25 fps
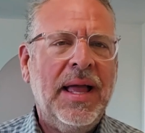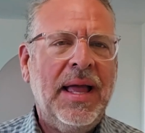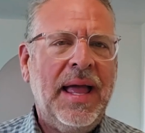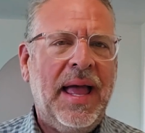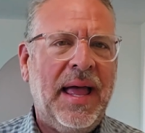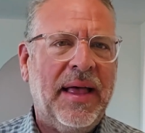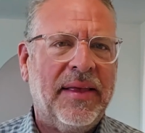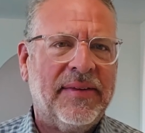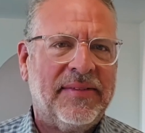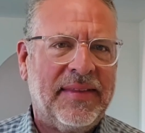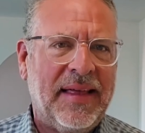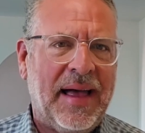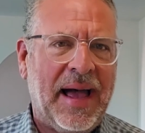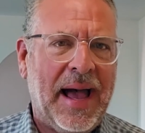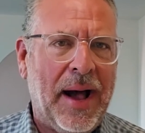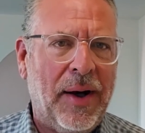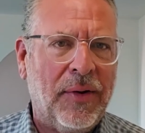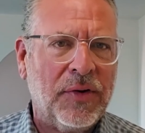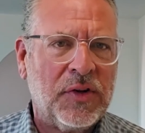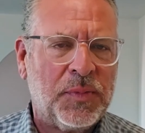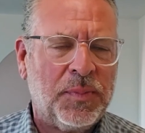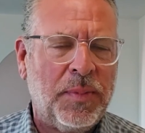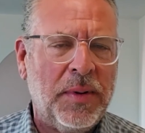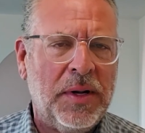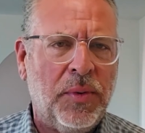Has the
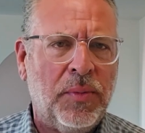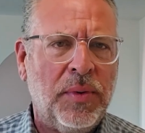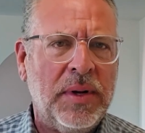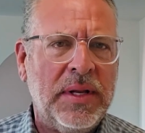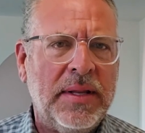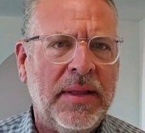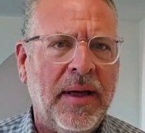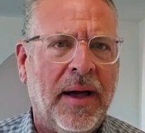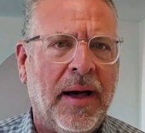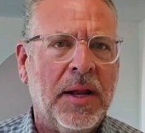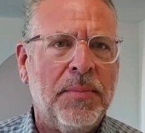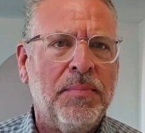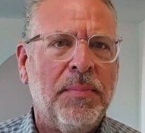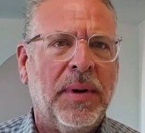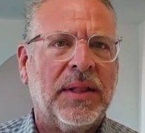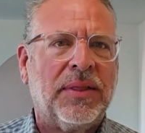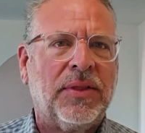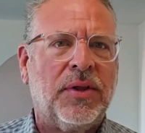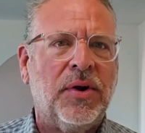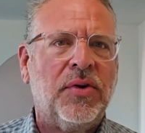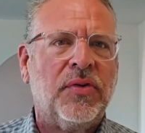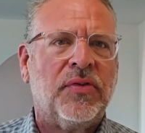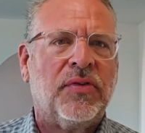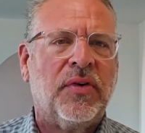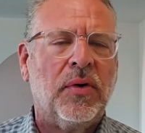house been redone, but
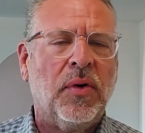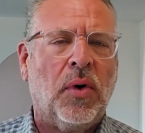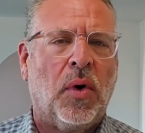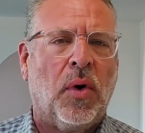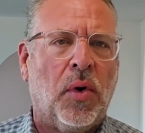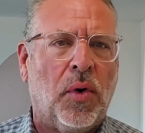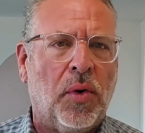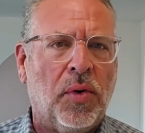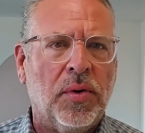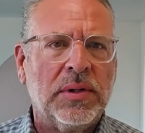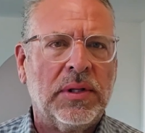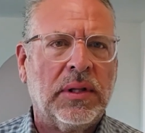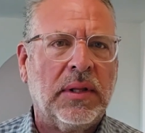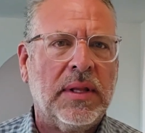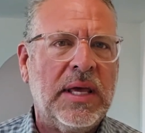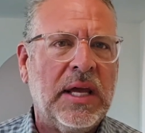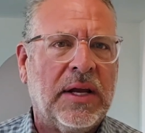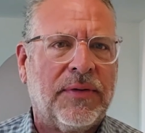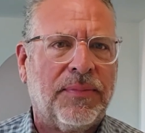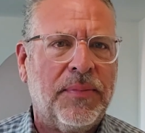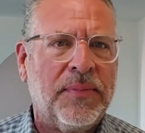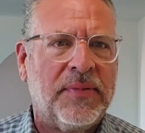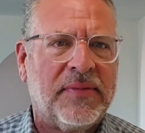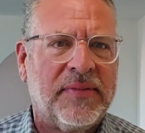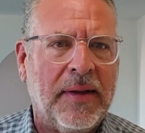there's an old
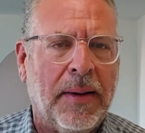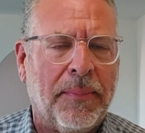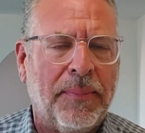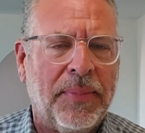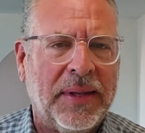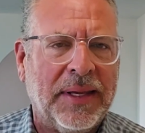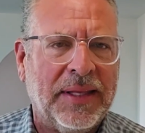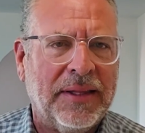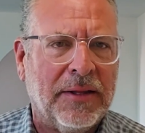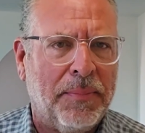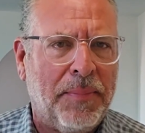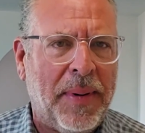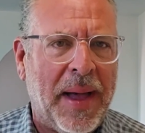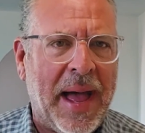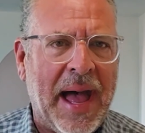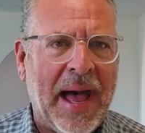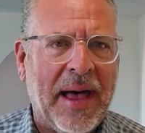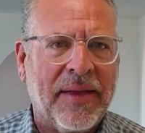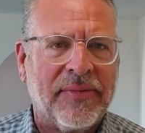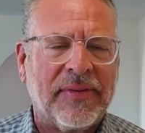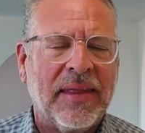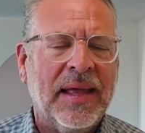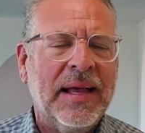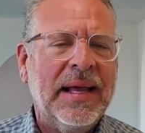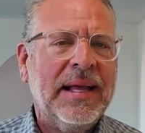leak from something in the
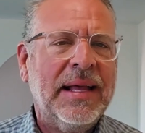past?